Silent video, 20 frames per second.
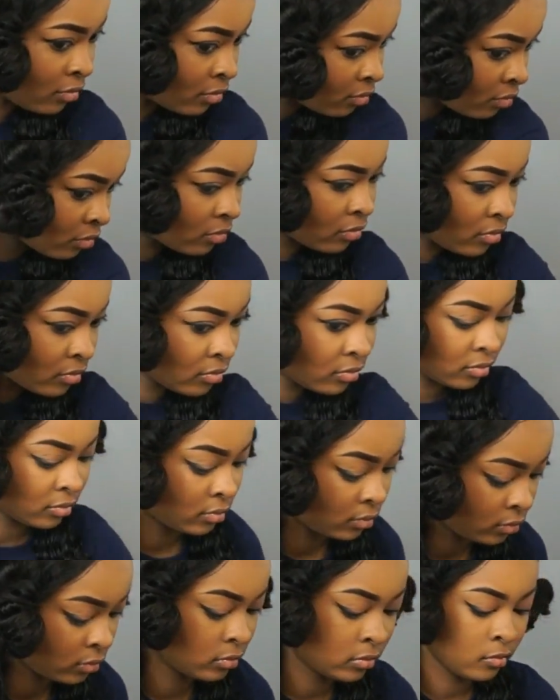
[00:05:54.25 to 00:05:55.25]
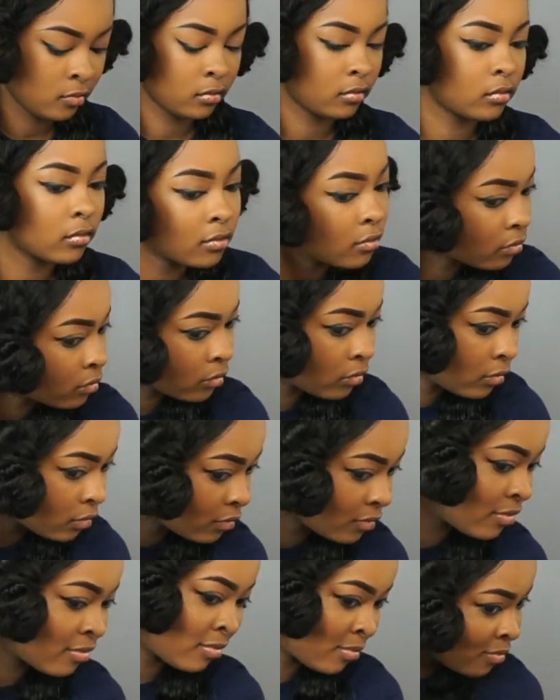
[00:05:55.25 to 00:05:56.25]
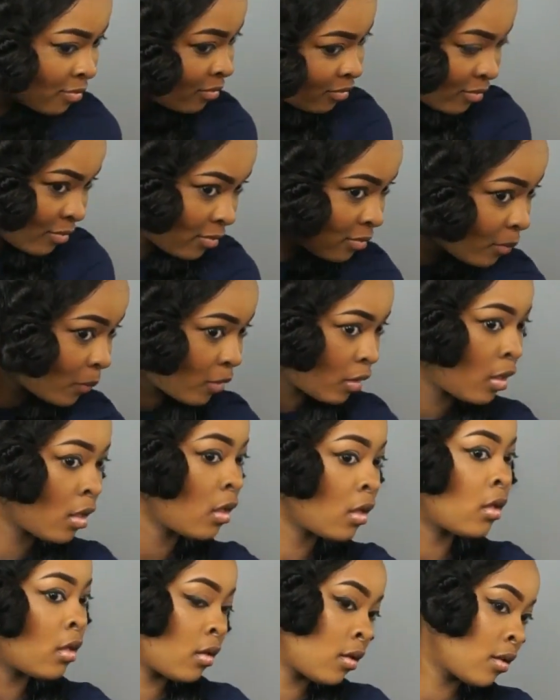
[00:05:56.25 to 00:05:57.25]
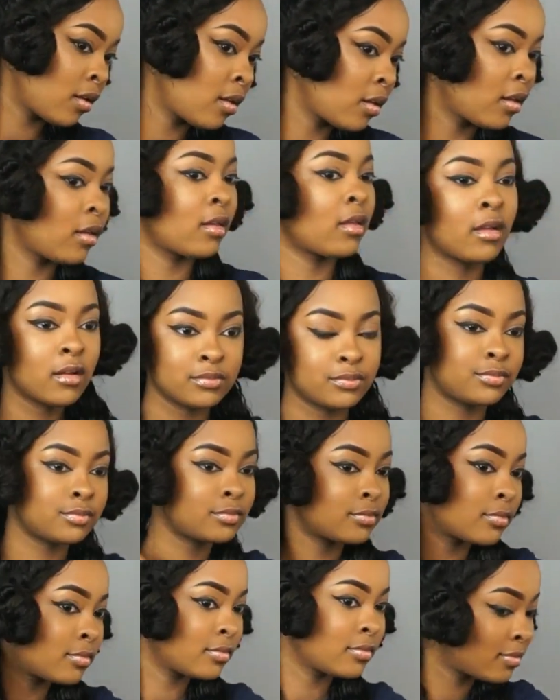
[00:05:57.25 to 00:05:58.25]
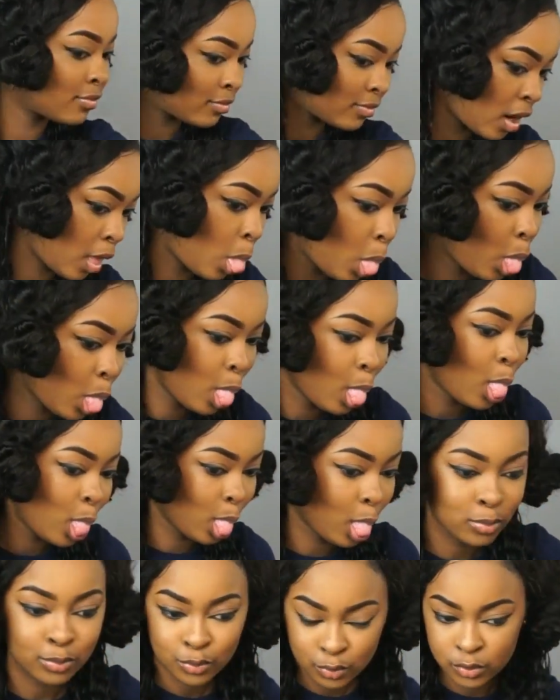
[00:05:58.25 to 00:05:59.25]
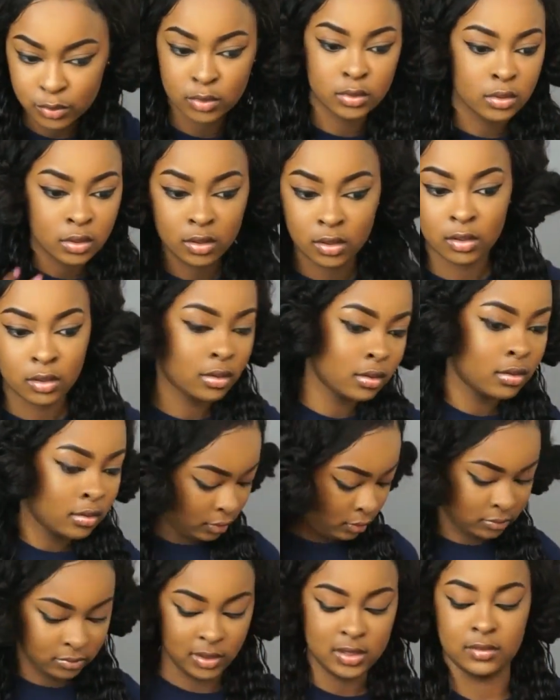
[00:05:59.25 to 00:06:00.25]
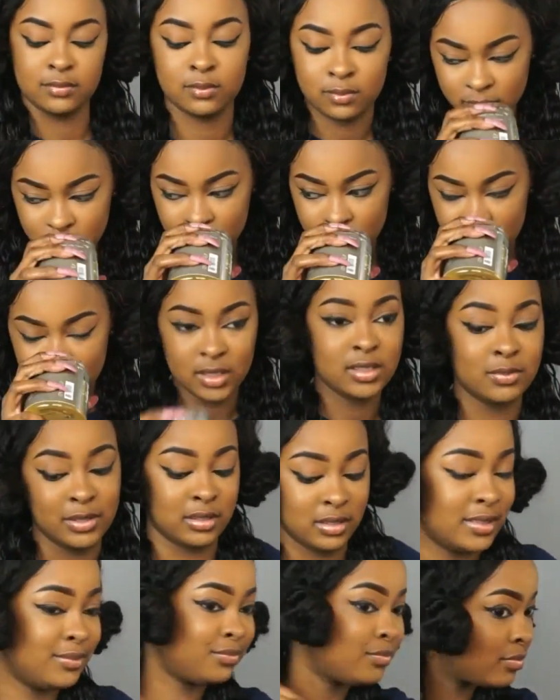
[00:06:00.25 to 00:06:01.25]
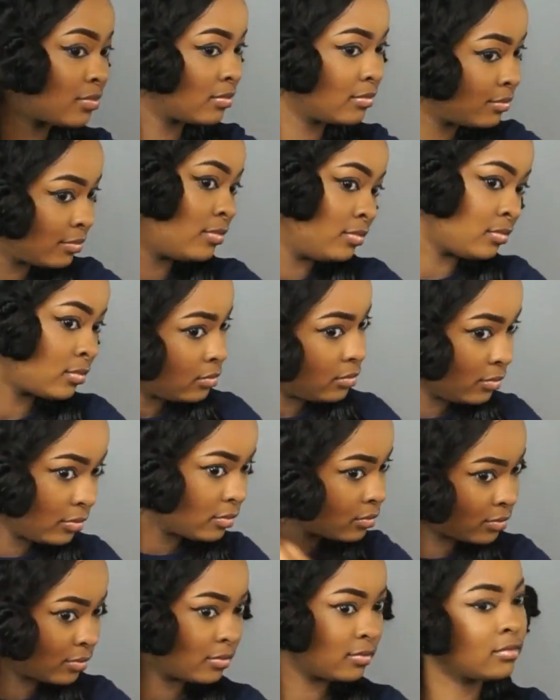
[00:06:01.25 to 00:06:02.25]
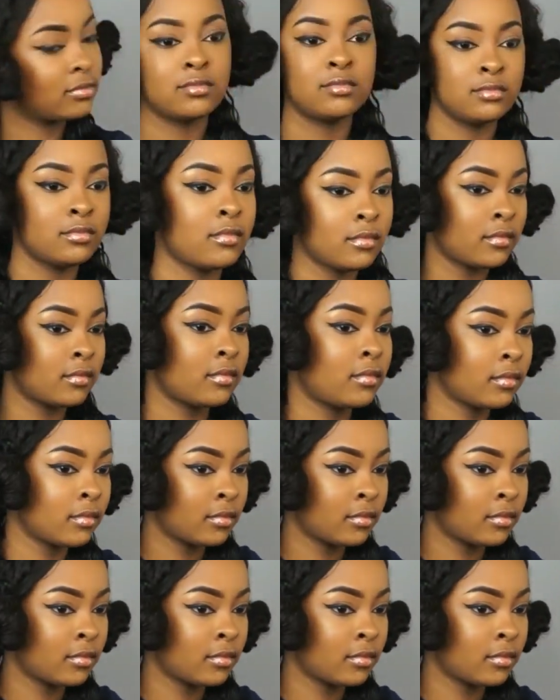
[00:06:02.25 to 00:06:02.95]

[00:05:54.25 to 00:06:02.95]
pudding and place it in that section. And then I'm going to take my Lotta Bodies curl custard, put it in the section, and after I take my